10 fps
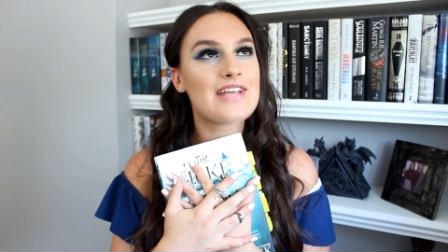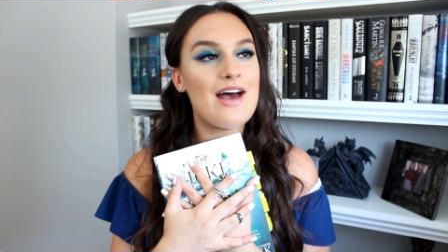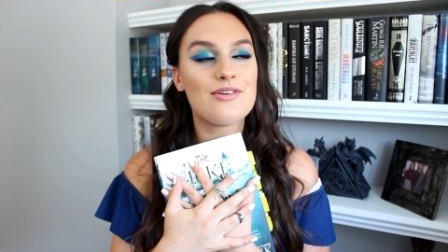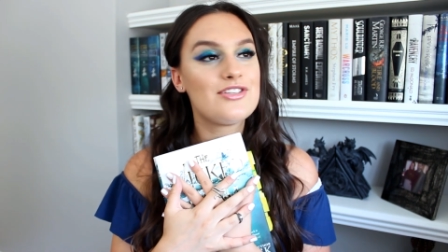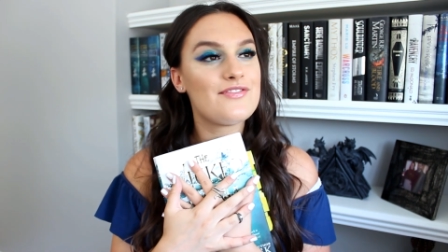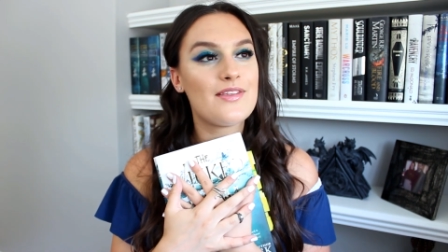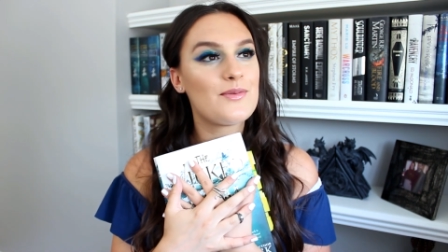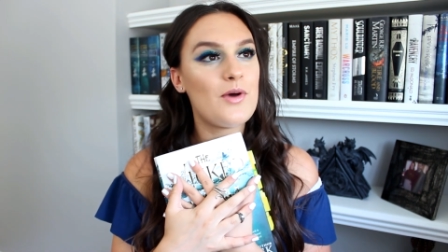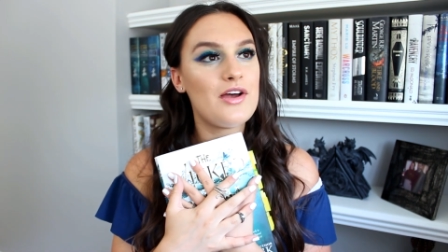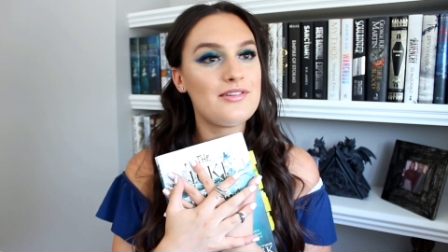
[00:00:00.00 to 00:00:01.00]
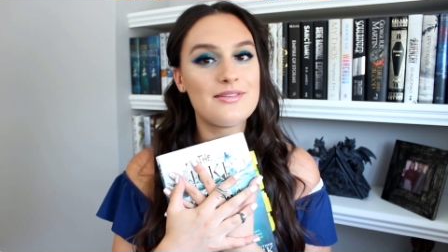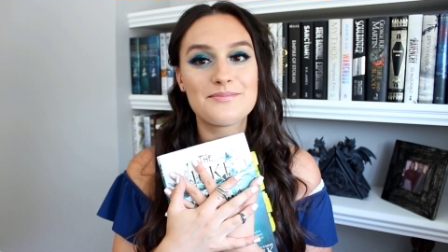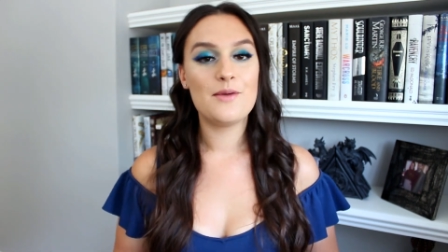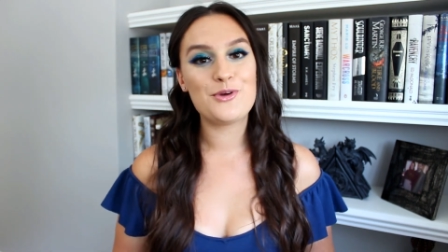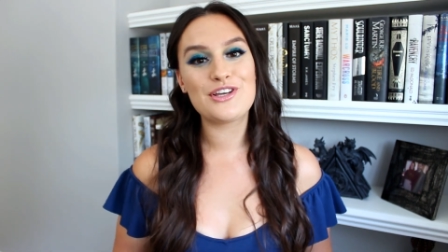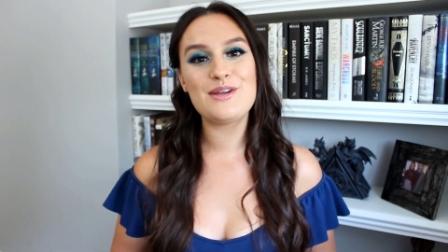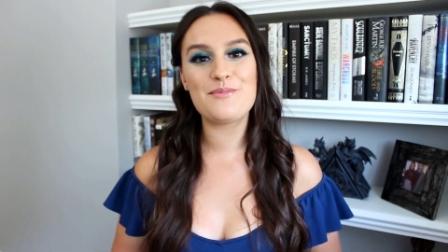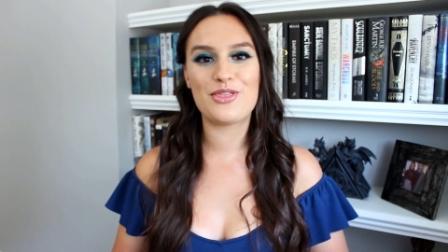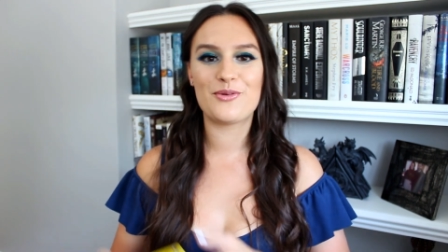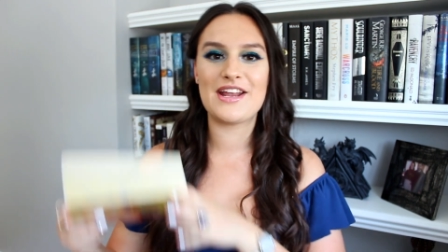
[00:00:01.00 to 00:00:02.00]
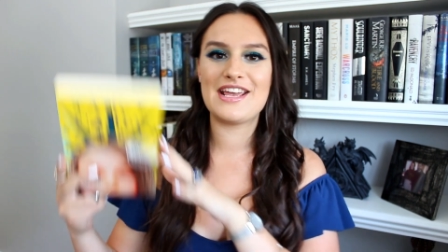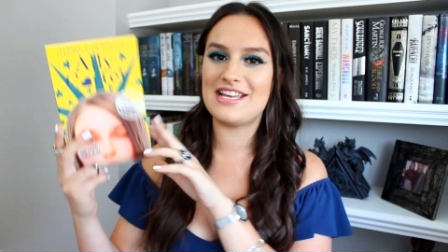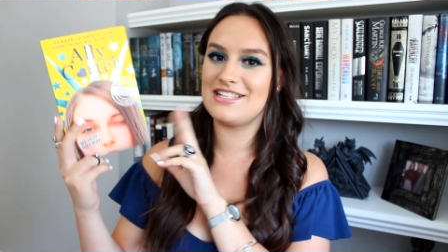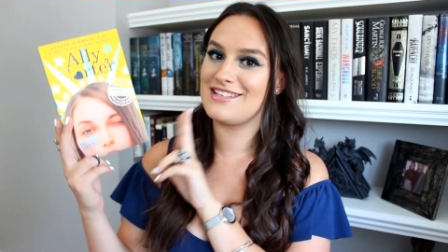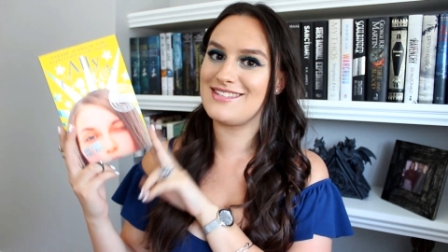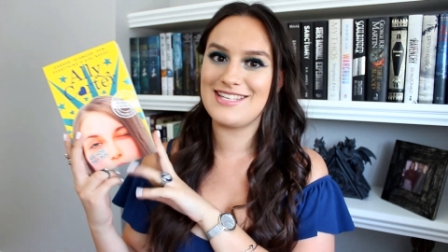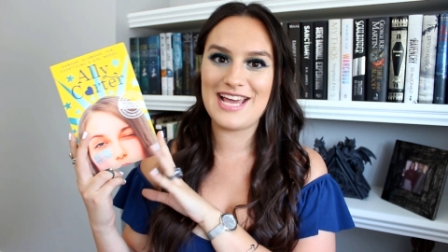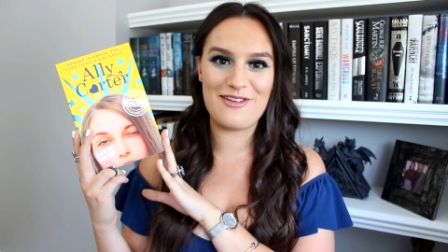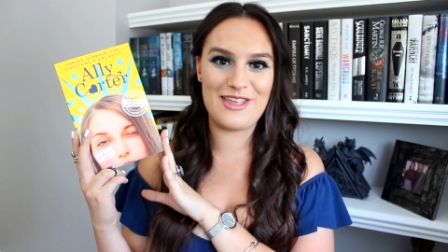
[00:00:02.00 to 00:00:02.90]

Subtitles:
out of this world. Book number 3 is See How